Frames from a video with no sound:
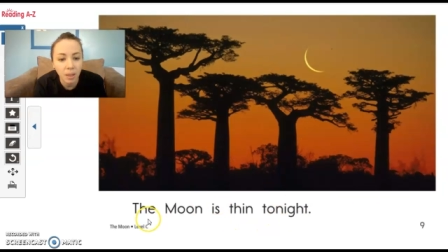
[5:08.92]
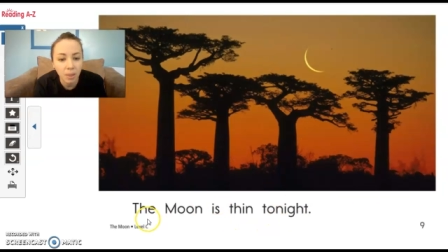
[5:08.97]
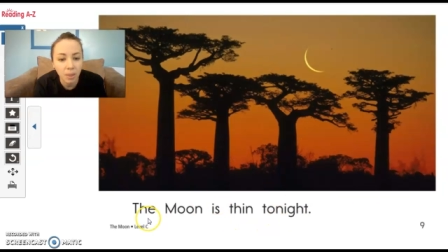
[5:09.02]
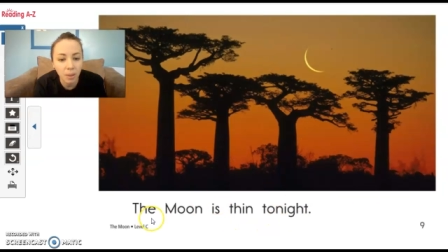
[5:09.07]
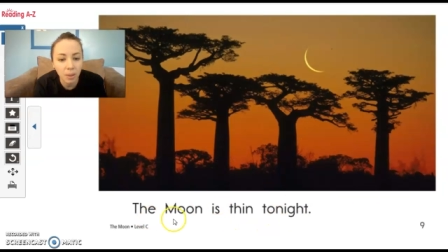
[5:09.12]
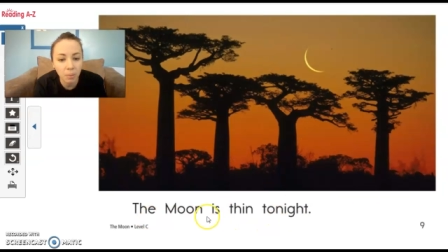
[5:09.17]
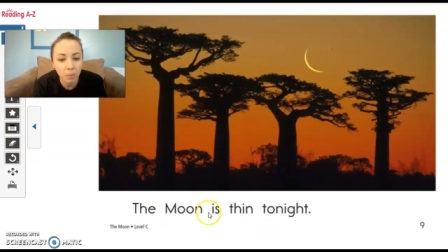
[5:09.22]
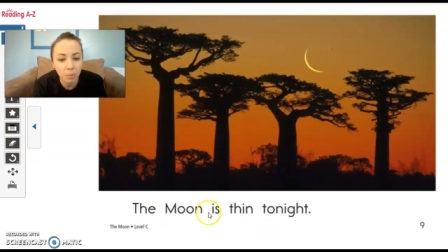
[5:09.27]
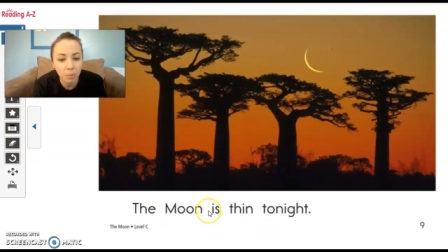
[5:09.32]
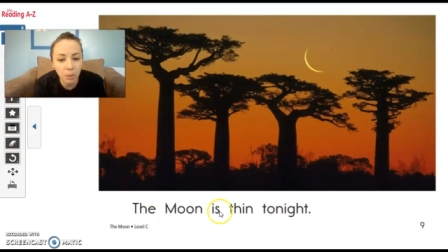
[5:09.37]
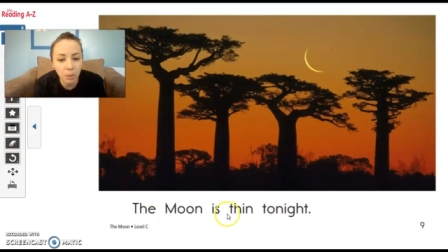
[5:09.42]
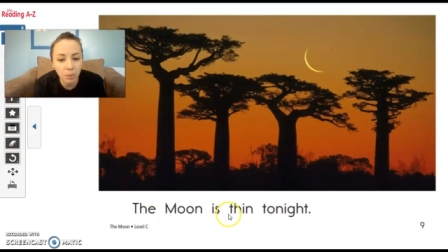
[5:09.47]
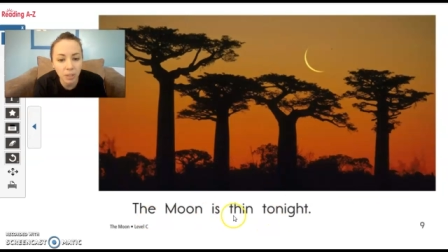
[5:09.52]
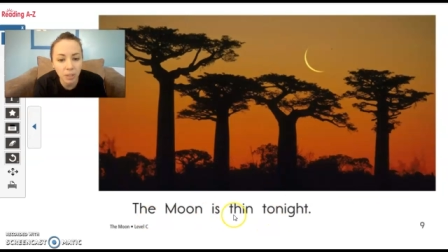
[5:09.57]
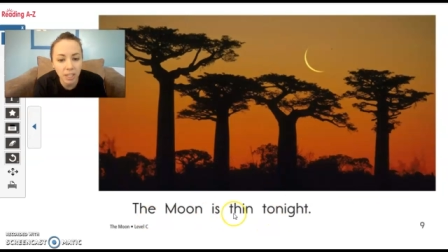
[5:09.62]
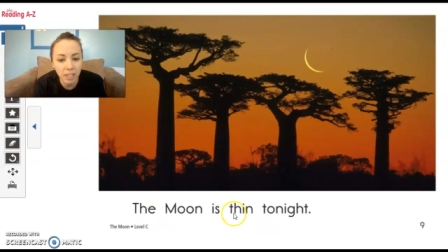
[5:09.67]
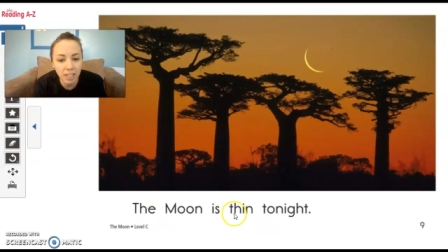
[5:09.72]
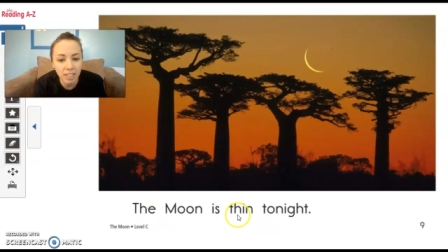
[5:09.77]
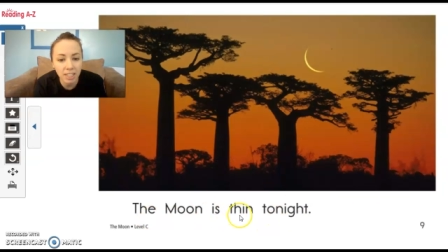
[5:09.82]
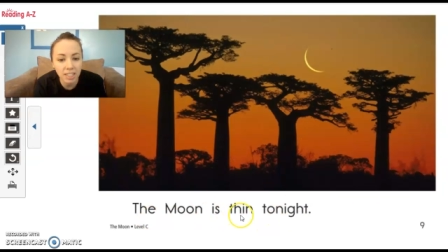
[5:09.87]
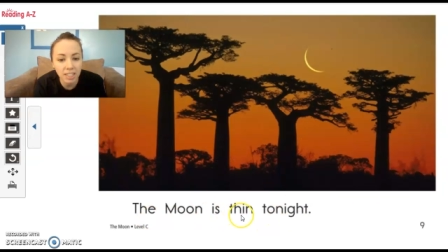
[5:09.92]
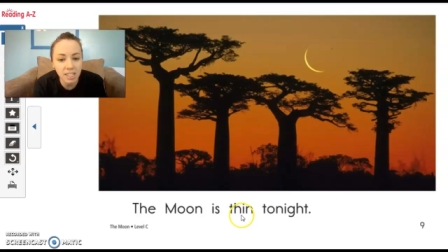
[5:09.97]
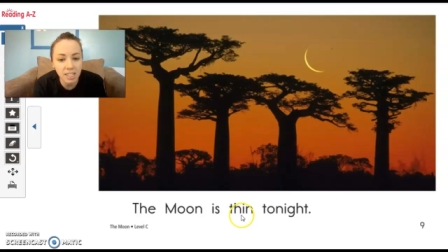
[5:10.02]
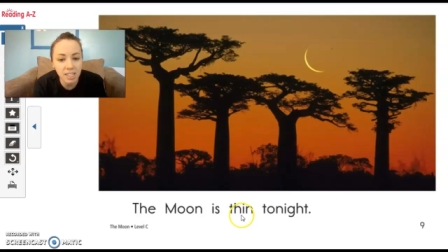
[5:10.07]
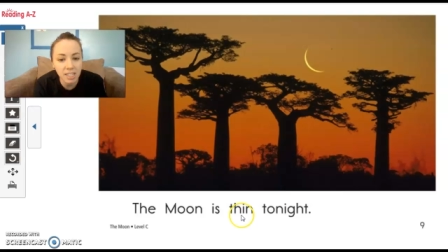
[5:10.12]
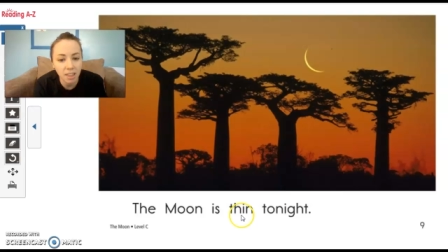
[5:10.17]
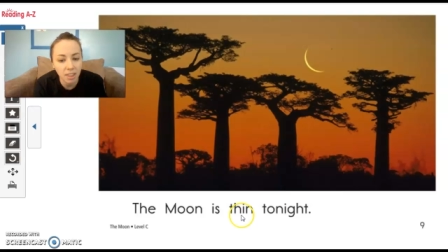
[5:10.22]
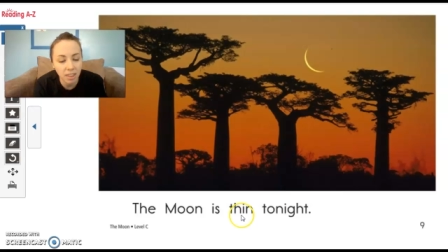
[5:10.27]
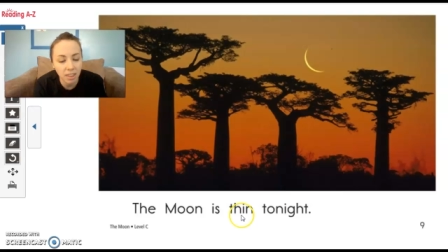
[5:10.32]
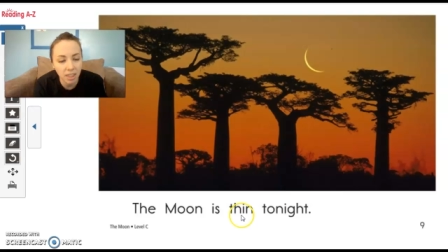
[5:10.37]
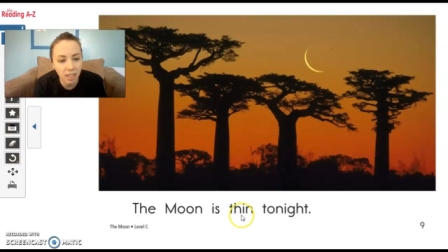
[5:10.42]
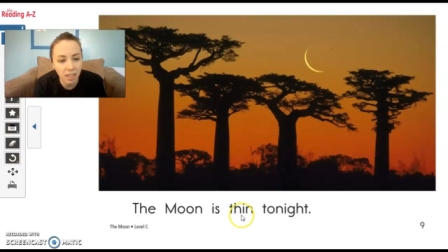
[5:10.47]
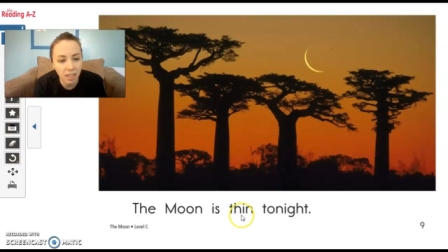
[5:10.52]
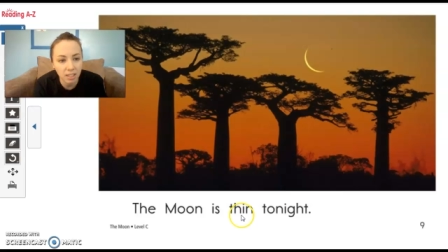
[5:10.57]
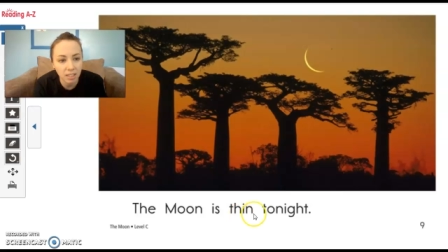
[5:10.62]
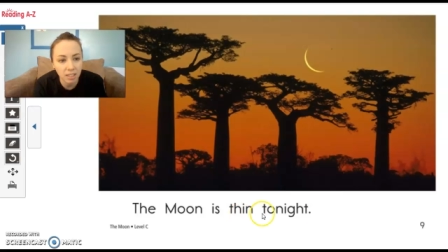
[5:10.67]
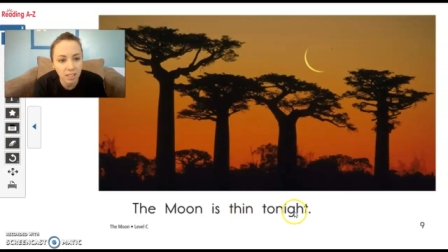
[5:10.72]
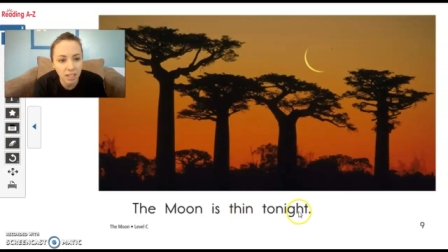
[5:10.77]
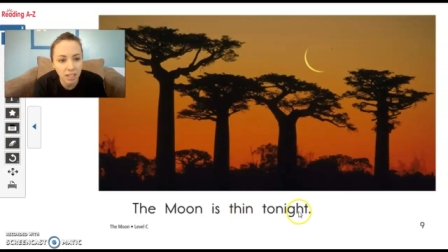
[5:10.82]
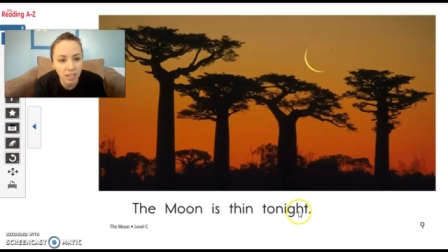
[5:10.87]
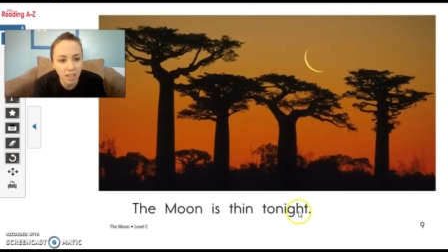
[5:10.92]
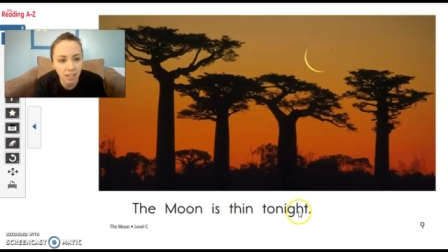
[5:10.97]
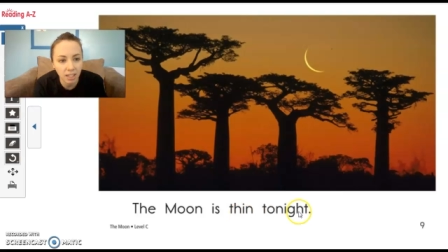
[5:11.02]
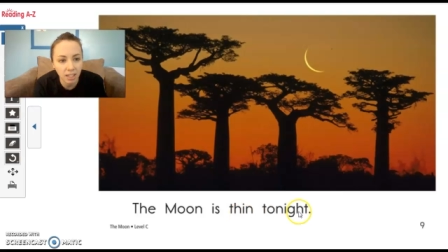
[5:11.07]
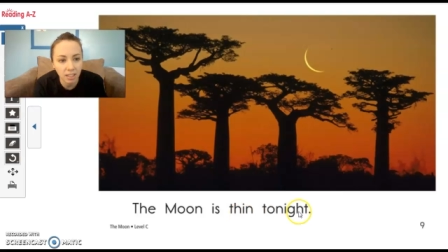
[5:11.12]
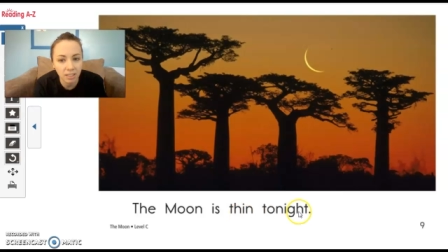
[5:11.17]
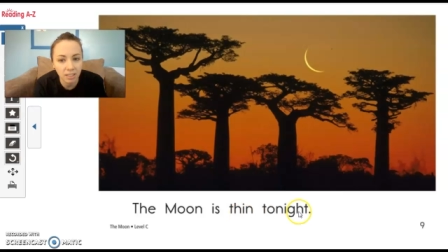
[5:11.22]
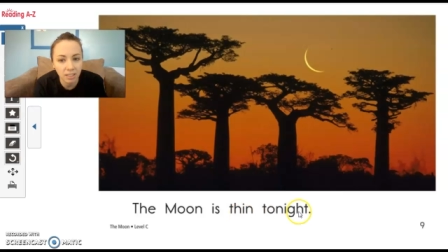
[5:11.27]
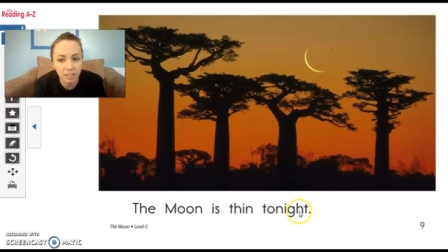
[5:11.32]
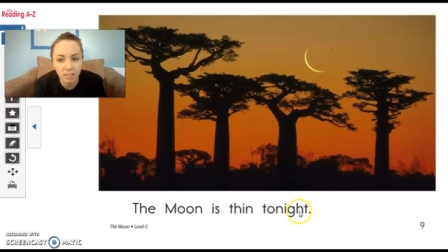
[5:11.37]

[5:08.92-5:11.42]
The moon is thin tonight.